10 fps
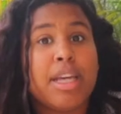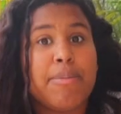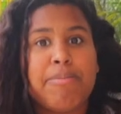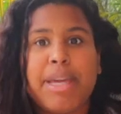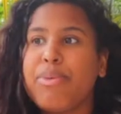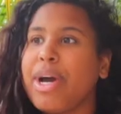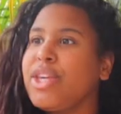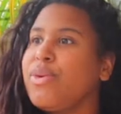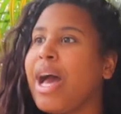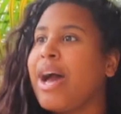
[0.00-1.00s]
meanwhile
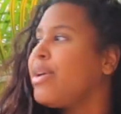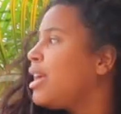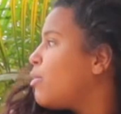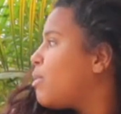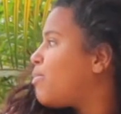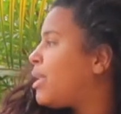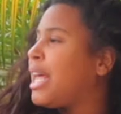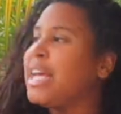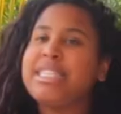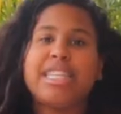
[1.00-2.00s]
you out here with
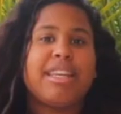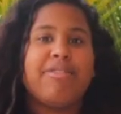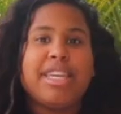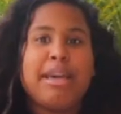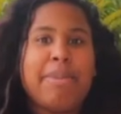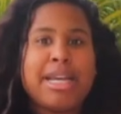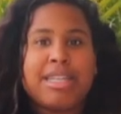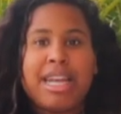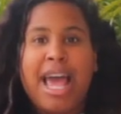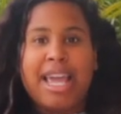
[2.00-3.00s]
plants living your
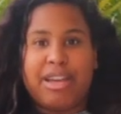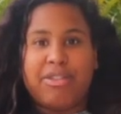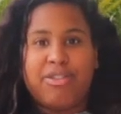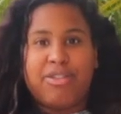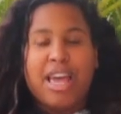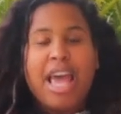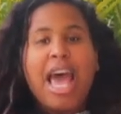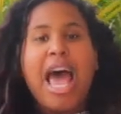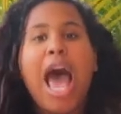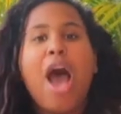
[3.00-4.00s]
best life.
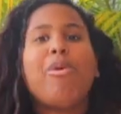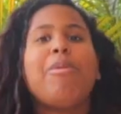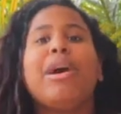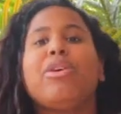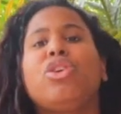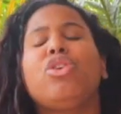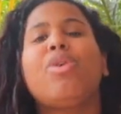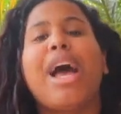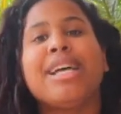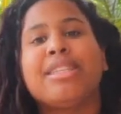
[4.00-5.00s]
How about
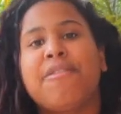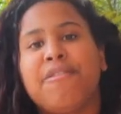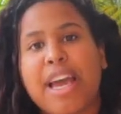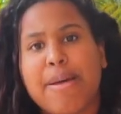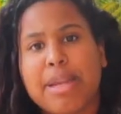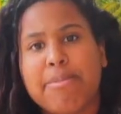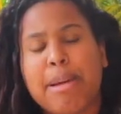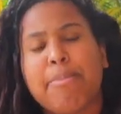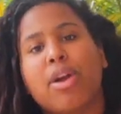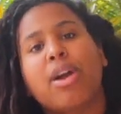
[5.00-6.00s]
you as a family
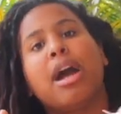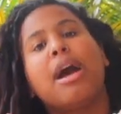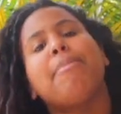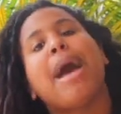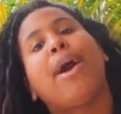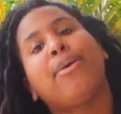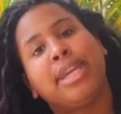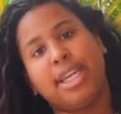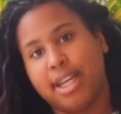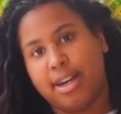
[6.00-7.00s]
member come out
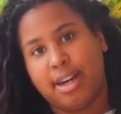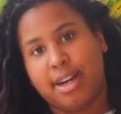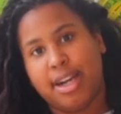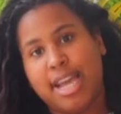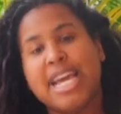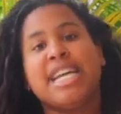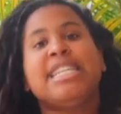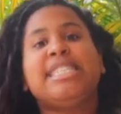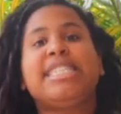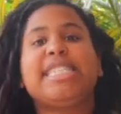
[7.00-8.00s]
here,
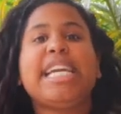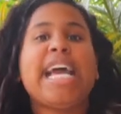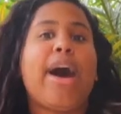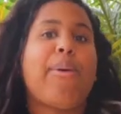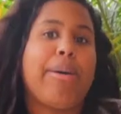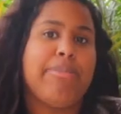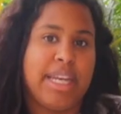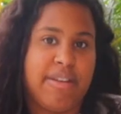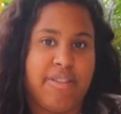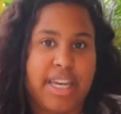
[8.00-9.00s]
see how I'm
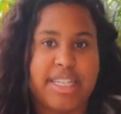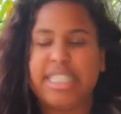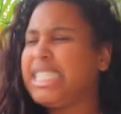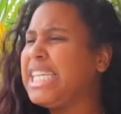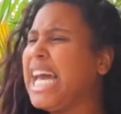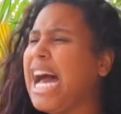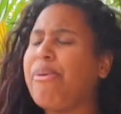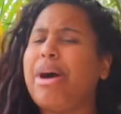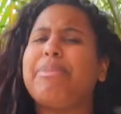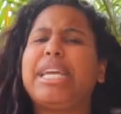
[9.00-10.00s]
living, see
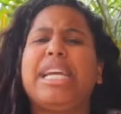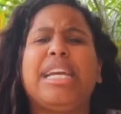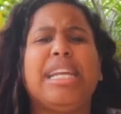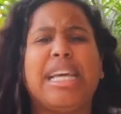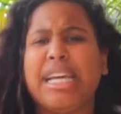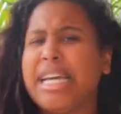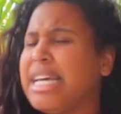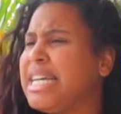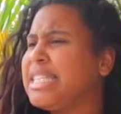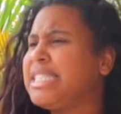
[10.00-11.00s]
how I'm eating,
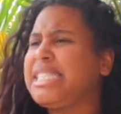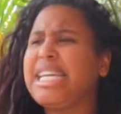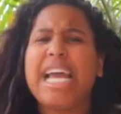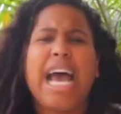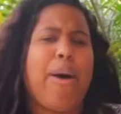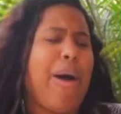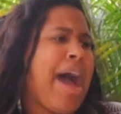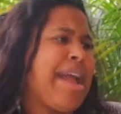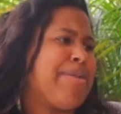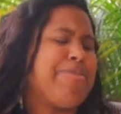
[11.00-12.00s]
see how
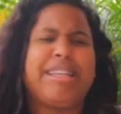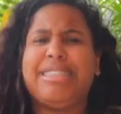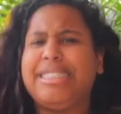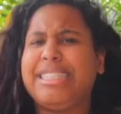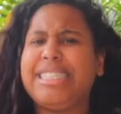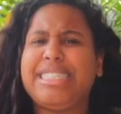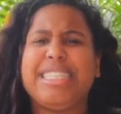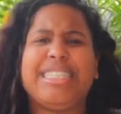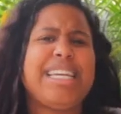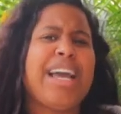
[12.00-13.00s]
I am
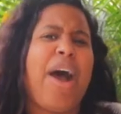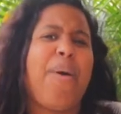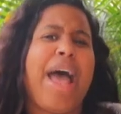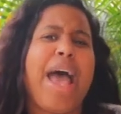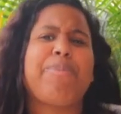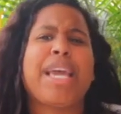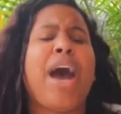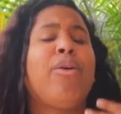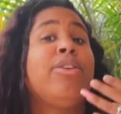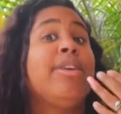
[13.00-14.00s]
existing, see how happy,
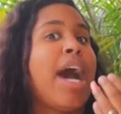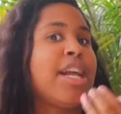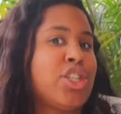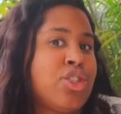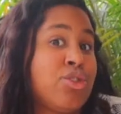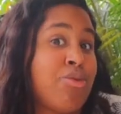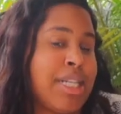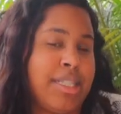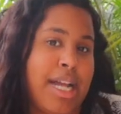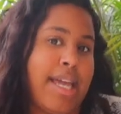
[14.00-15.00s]
how not
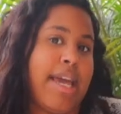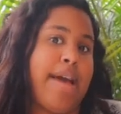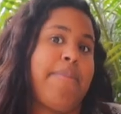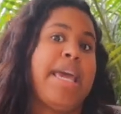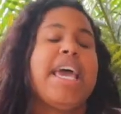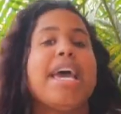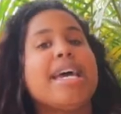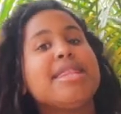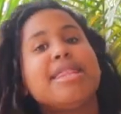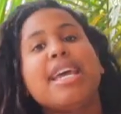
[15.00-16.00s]
stressed I am.
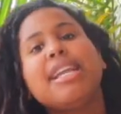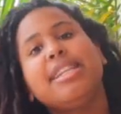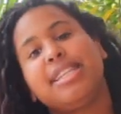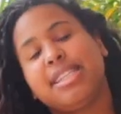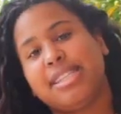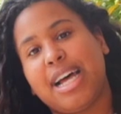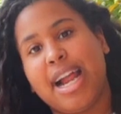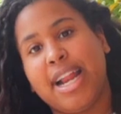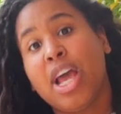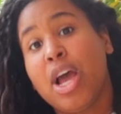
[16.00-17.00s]
And then
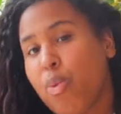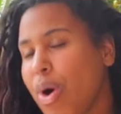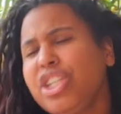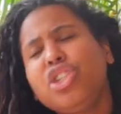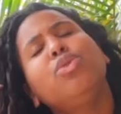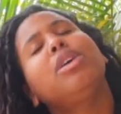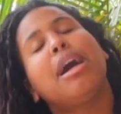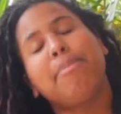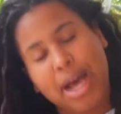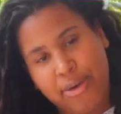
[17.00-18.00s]
decide, once you
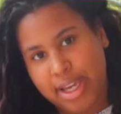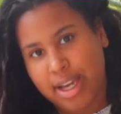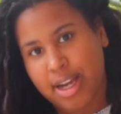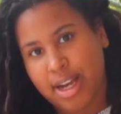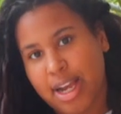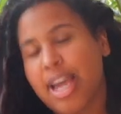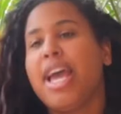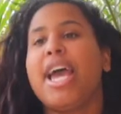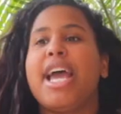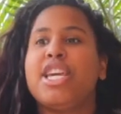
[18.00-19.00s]
come out here
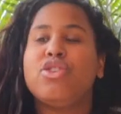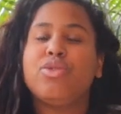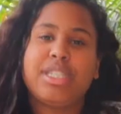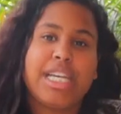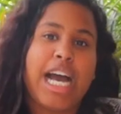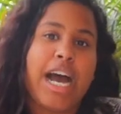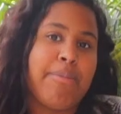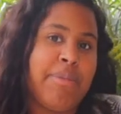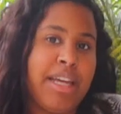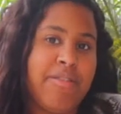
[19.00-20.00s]
and you see how
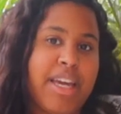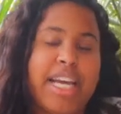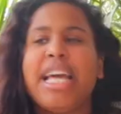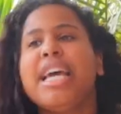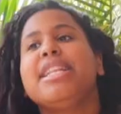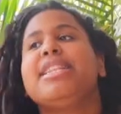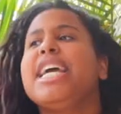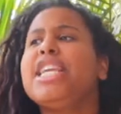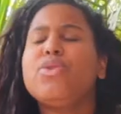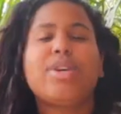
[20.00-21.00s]
I'm living,
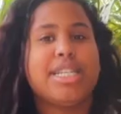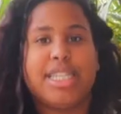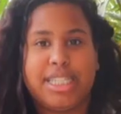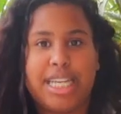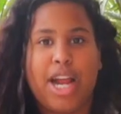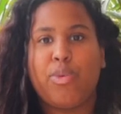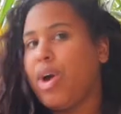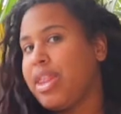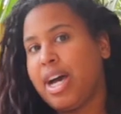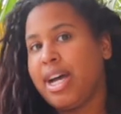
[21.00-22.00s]
then you can decide
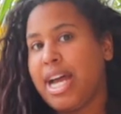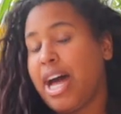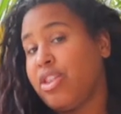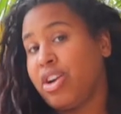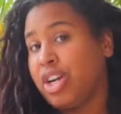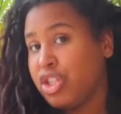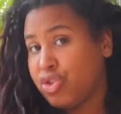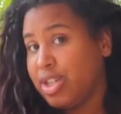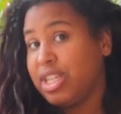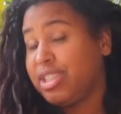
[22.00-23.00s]
whether or not the
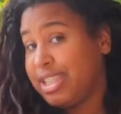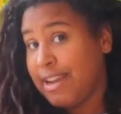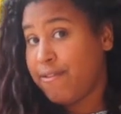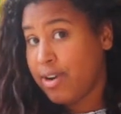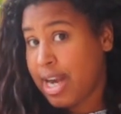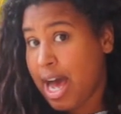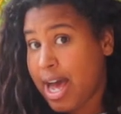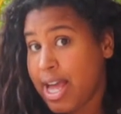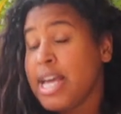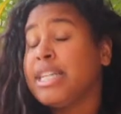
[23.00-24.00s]
country is safe or
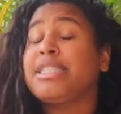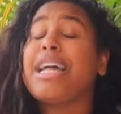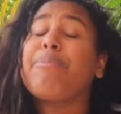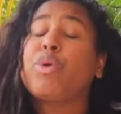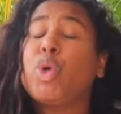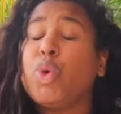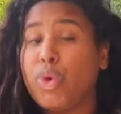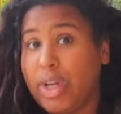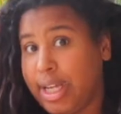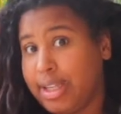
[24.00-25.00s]
not. Stop
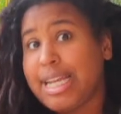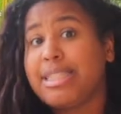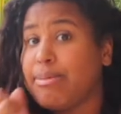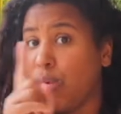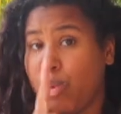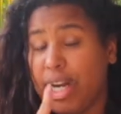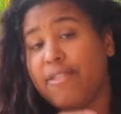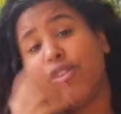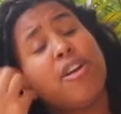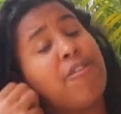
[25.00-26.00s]
Googling. That's number one.
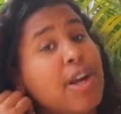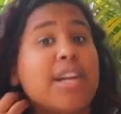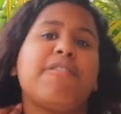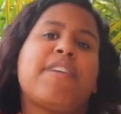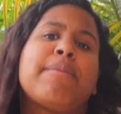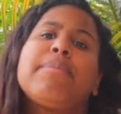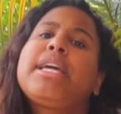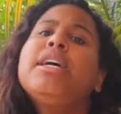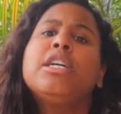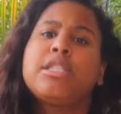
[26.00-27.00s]
If you're a friend and
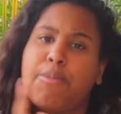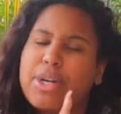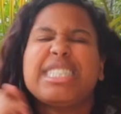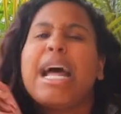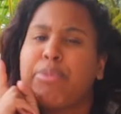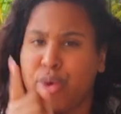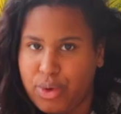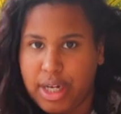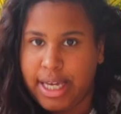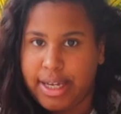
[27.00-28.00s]
family support, stop
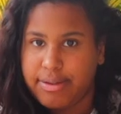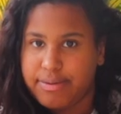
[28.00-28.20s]
Googling.